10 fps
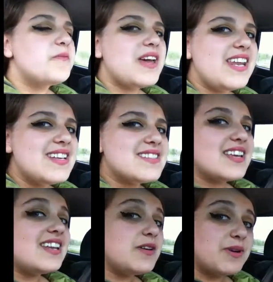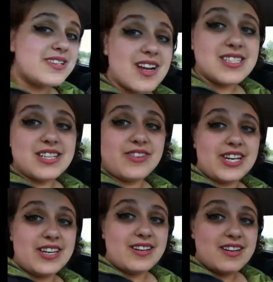TV. It is, it was on
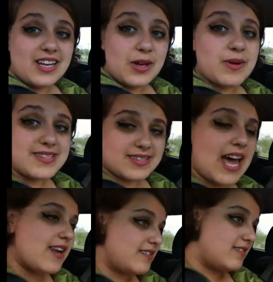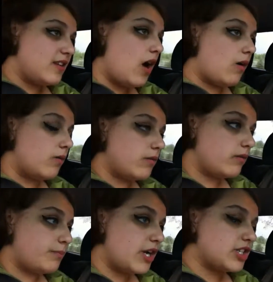TV. It was that, no,
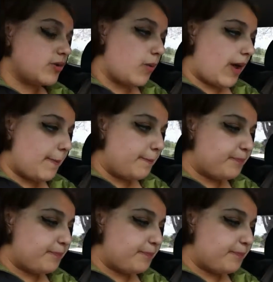Project Runway.